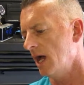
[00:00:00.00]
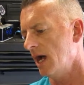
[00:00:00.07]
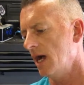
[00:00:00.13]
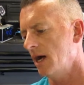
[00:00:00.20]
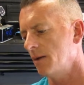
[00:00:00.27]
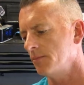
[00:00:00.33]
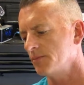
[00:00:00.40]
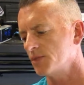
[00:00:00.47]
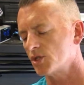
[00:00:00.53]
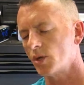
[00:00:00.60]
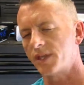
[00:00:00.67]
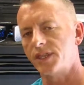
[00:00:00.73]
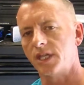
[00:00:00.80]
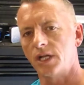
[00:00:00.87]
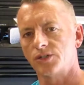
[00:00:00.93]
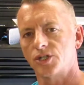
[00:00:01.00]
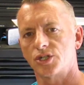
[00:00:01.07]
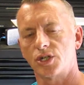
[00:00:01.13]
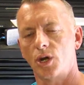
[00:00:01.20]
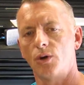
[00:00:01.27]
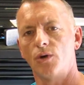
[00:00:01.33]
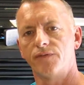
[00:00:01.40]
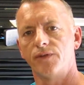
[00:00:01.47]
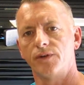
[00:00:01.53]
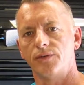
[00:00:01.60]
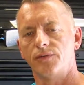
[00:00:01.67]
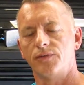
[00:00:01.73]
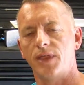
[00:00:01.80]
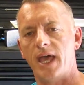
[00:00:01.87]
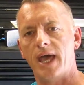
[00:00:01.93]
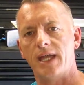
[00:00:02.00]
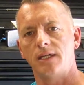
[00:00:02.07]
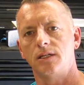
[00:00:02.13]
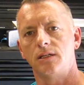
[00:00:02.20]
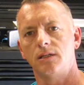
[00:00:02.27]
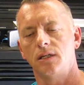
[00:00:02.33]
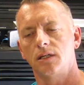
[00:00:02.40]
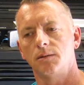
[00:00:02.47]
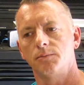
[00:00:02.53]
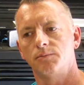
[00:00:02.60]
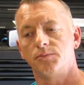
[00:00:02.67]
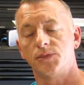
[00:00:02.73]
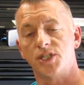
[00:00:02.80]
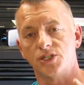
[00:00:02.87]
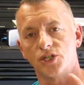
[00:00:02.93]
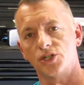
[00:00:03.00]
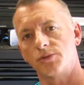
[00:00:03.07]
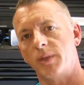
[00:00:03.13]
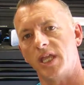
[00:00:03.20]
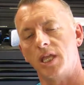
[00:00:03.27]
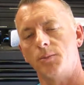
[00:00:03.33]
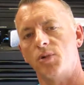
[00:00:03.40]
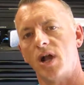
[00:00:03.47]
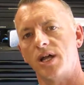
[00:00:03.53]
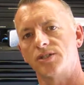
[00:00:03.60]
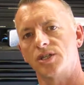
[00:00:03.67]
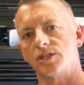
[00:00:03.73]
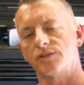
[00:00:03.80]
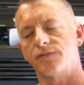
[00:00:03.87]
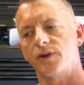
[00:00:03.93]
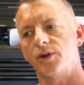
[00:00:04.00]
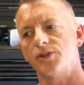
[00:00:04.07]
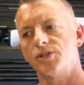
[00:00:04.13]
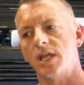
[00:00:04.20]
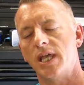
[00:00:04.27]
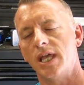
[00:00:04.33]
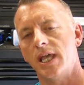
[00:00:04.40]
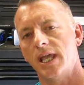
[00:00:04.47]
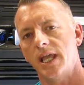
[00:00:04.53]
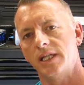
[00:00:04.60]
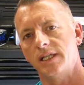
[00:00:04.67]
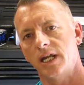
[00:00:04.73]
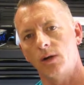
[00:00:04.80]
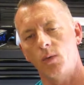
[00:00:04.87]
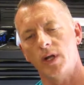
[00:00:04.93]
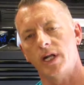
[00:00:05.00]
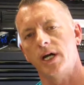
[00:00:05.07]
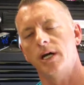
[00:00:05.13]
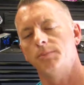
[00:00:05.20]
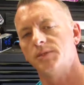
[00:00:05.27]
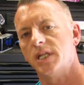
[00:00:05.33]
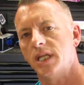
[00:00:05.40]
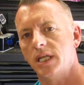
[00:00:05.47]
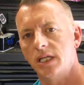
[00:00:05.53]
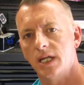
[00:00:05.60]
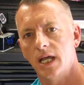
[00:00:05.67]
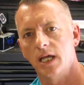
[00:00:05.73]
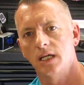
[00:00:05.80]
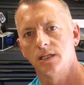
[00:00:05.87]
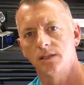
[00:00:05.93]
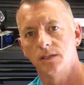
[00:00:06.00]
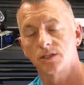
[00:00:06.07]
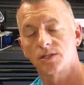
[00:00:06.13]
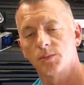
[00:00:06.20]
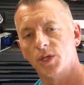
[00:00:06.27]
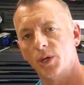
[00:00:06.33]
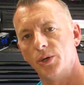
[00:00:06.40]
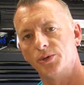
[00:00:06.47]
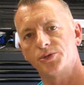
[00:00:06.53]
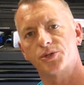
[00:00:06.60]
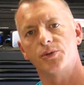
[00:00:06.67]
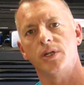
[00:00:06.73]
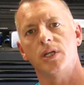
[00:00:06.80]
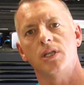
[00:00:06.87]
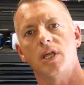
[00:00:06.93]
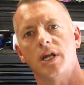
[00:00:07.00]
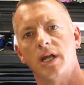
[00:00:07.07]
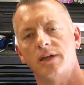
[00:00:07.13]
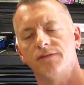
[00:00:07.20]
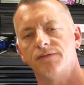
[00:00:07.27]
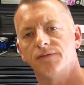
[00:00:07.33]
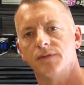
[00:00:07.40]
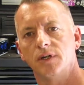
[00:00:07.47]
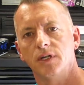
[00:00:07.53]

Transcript: So I think I'll just go over that decision-making process first, and then I want to update on some of the holstering that I've